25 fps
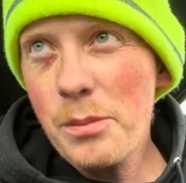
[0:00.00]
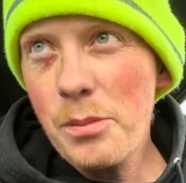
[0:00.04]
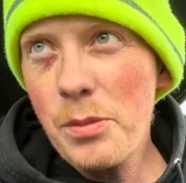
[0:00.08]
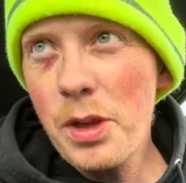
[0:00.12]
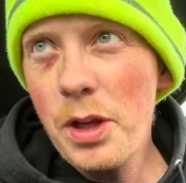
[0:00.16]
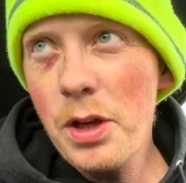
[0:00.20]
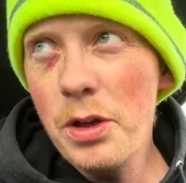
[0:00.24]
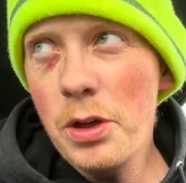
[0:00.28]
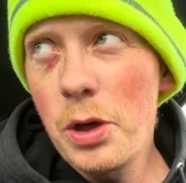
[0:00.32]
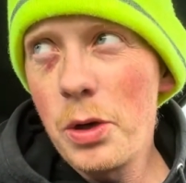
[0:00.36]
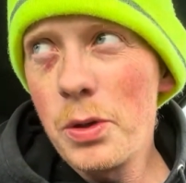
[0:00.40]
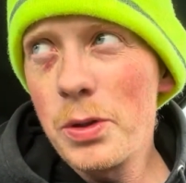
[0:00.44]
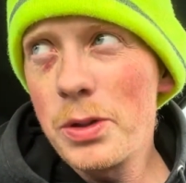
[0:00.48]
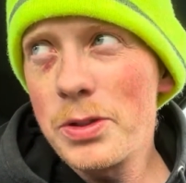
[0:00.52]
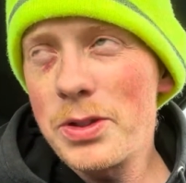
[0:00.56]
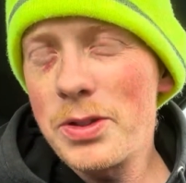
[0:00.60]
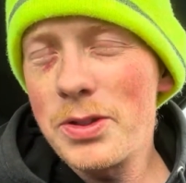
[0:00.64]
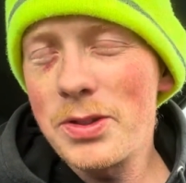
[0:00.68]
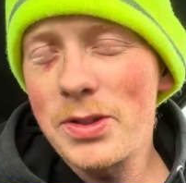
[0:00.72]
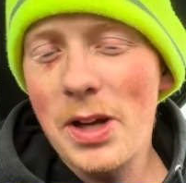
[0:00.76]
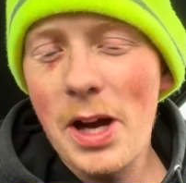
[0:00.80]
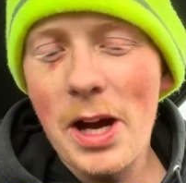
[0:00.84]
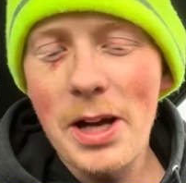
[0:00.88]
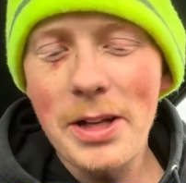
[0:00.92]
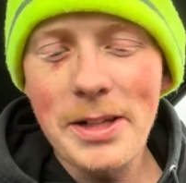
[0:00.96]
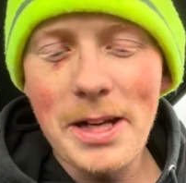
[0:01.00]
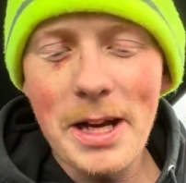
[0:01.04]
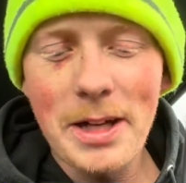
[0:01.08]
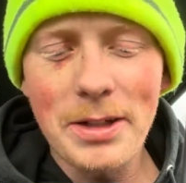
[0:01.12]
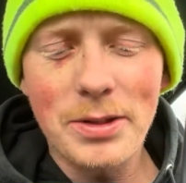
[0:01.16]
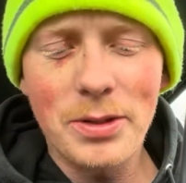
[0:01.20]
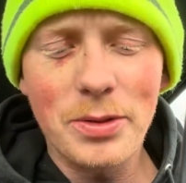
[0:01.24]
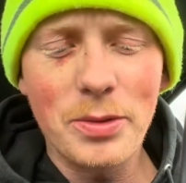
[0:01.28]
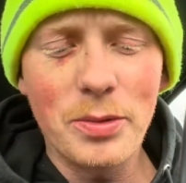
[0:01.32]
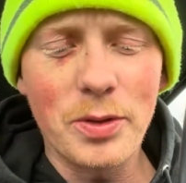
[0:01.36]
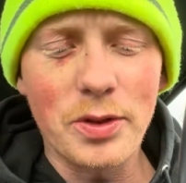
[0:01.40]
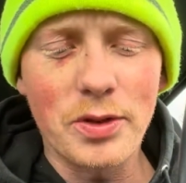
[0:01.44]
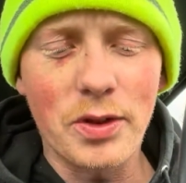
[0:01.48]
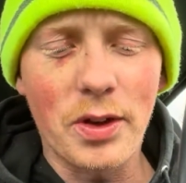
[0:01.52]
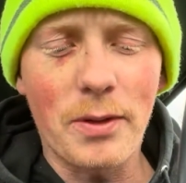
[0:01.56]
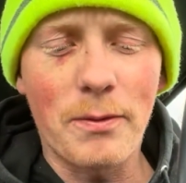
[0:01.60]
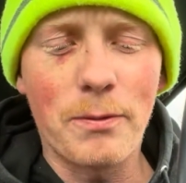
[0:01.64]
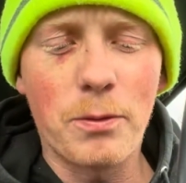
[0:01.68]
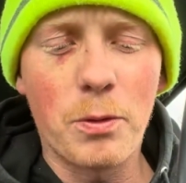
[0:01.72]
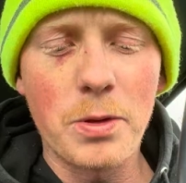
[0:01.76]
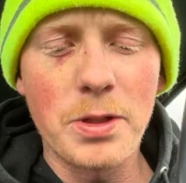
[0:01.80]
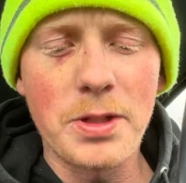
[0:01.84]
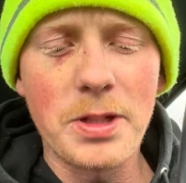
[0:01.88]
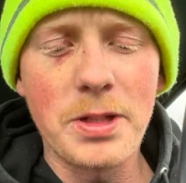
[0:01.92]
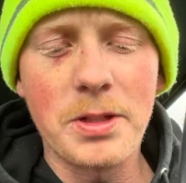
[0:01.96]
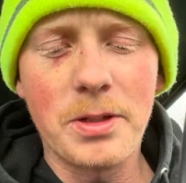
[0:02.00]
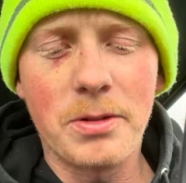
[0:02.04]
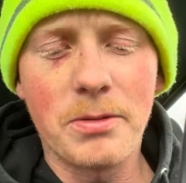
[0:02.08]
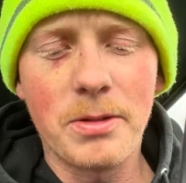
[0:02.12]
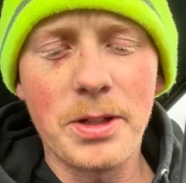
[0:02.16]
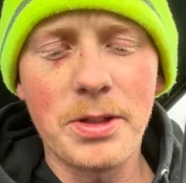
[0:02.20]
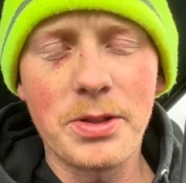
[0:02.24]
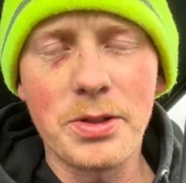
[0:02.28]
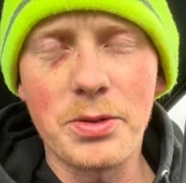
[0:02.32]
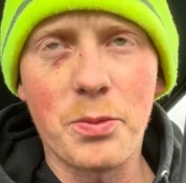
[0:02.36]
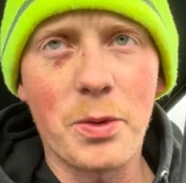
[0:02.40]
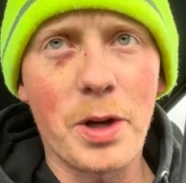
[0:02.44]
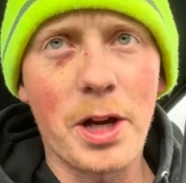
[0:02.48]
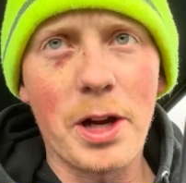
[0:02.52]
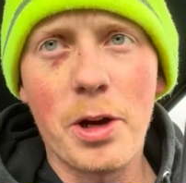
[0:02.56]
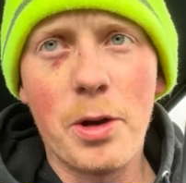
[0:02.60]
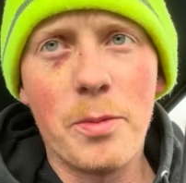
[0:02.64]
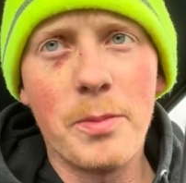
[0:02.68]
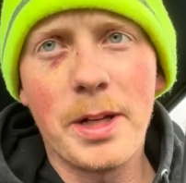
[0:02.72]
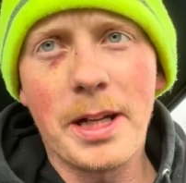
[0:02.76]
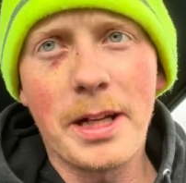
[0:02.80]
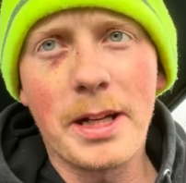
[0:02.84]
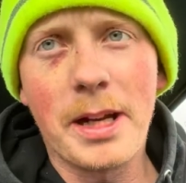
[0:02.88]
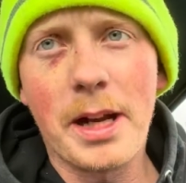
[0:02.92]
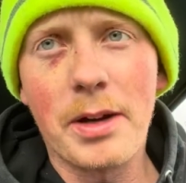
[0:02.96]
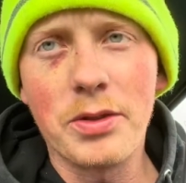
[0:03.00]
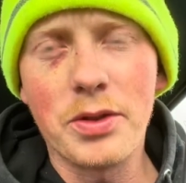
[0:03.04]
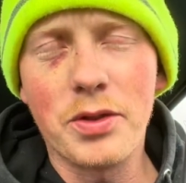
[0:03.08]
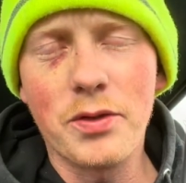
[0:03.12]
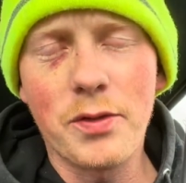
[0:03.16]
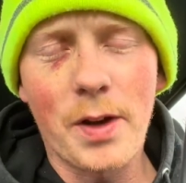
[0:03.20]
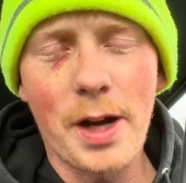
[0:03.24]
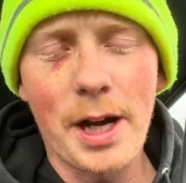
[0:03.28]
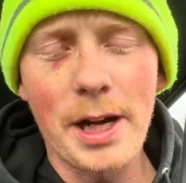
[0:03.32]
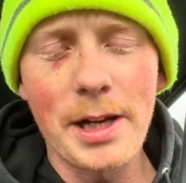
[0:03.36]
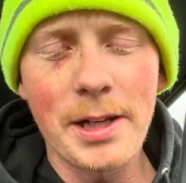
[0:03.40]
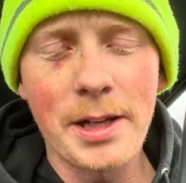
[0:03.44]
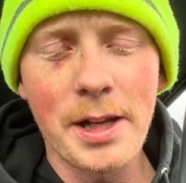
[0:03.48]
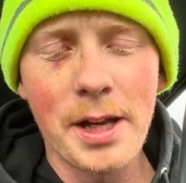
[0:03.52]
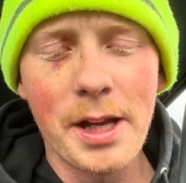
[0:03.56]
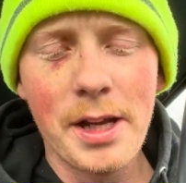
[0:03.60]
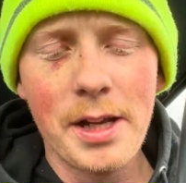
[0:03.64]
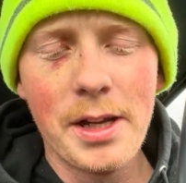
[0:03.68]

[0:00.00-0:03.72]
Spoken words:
coldest has gotten down to was like 14 degrees in Wyoming, and I was fine.